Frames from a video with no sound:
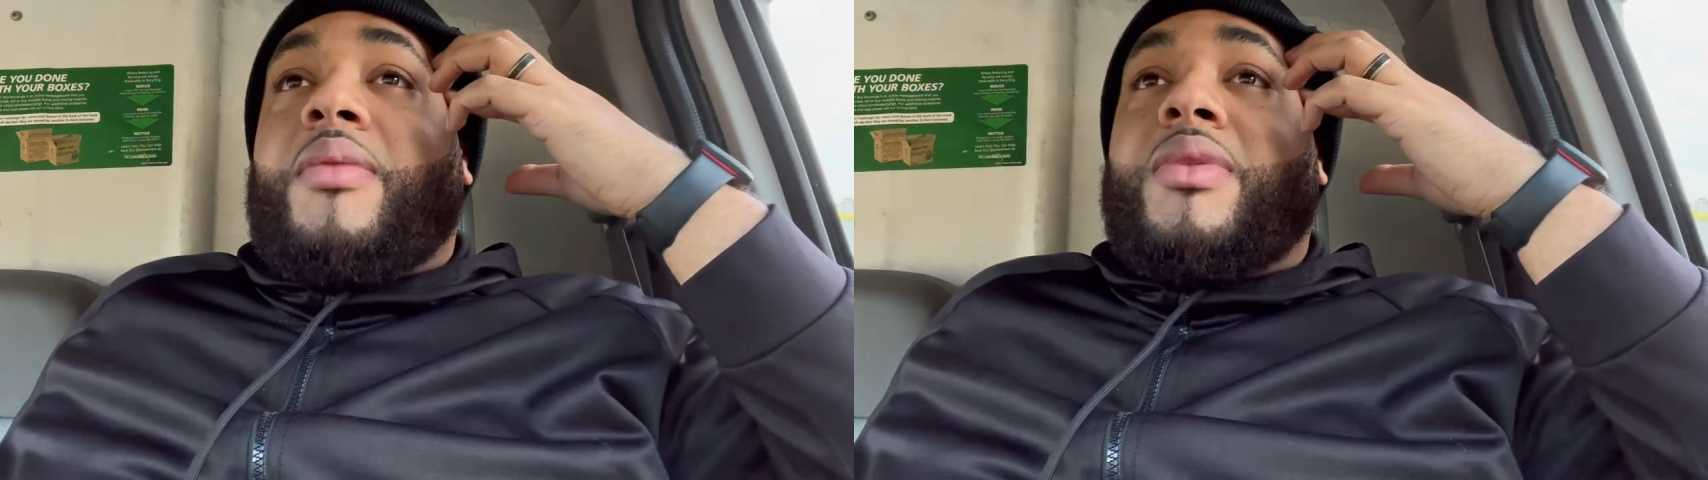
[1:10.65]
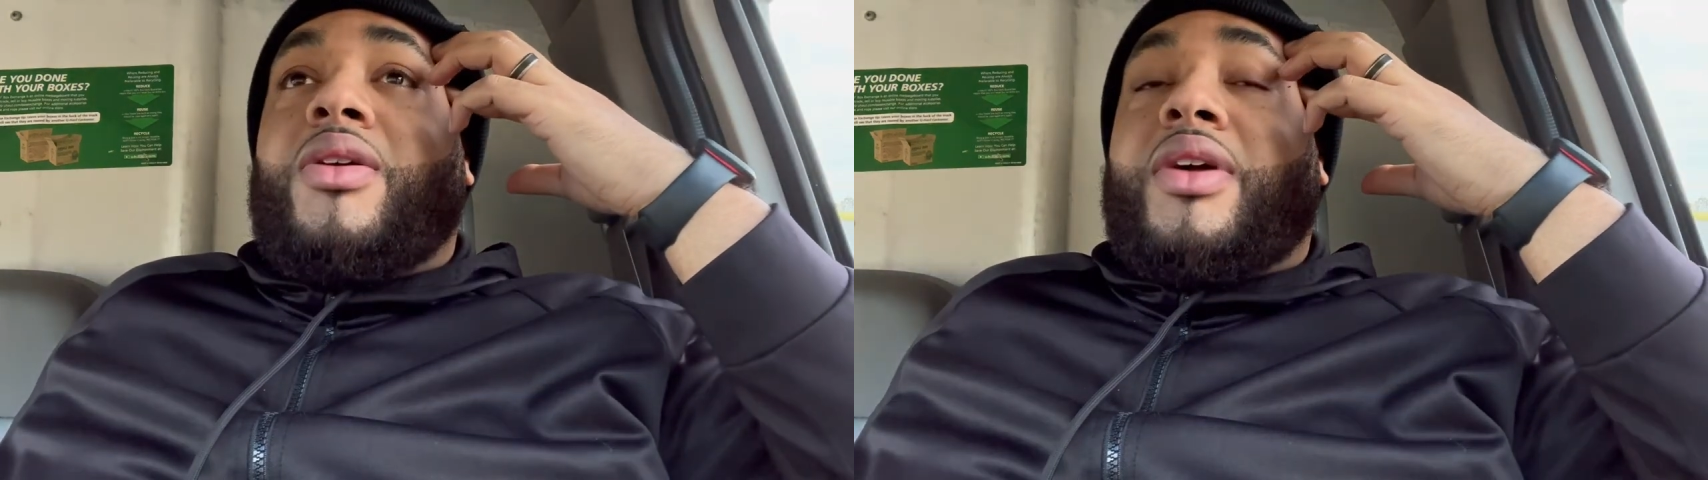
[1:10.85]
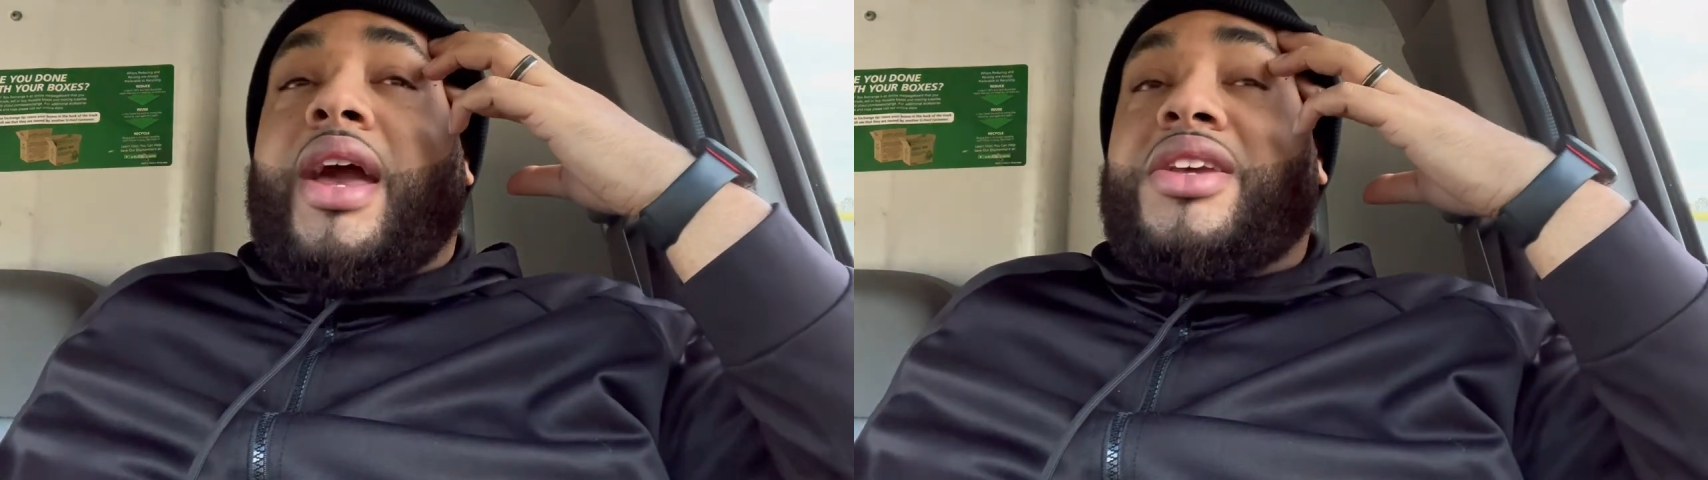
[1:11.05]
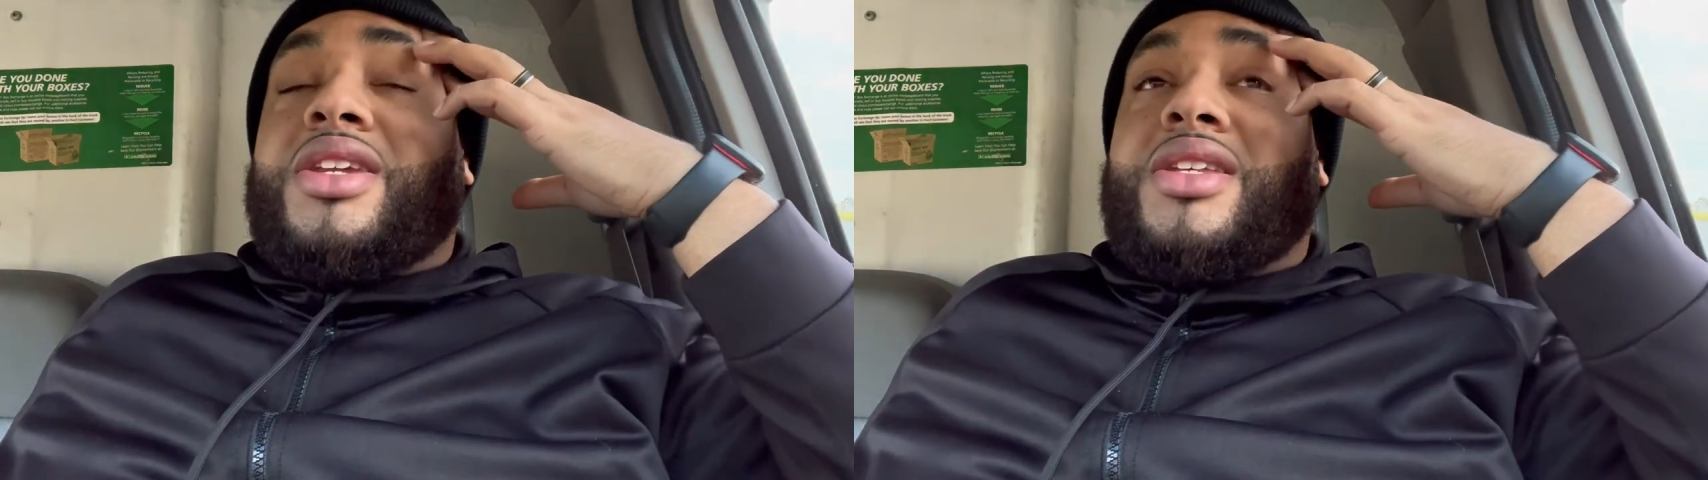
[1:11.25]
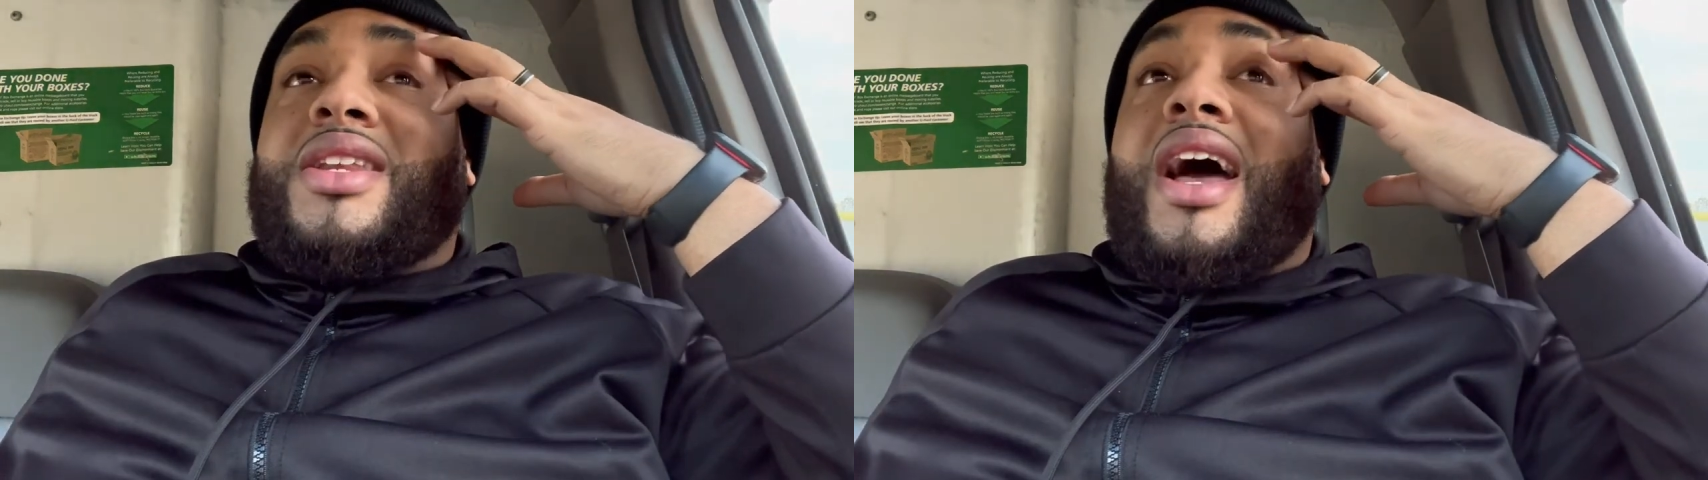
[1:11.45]
the location
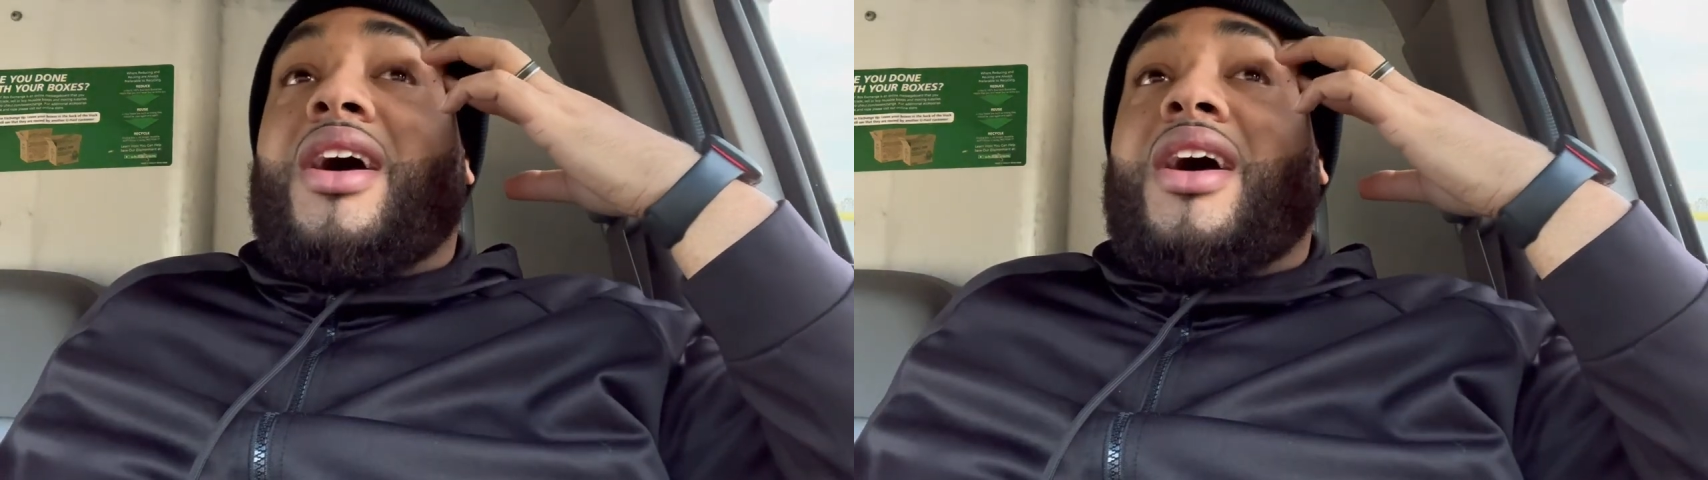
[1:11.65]
is not